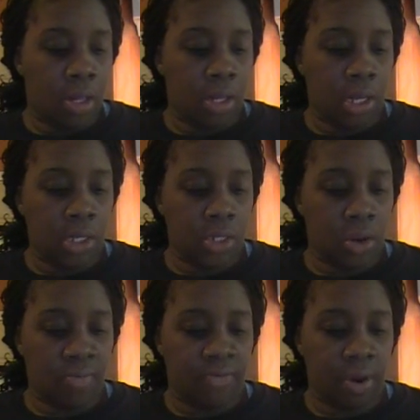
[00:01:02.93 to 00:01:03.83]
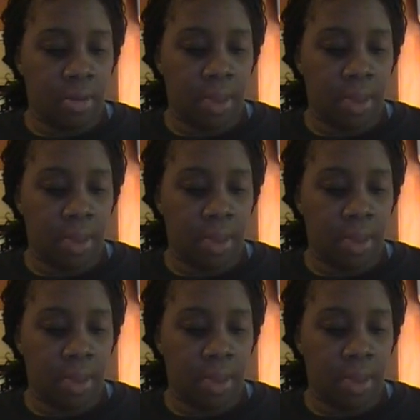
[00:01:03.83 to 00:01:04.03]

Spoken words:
these are from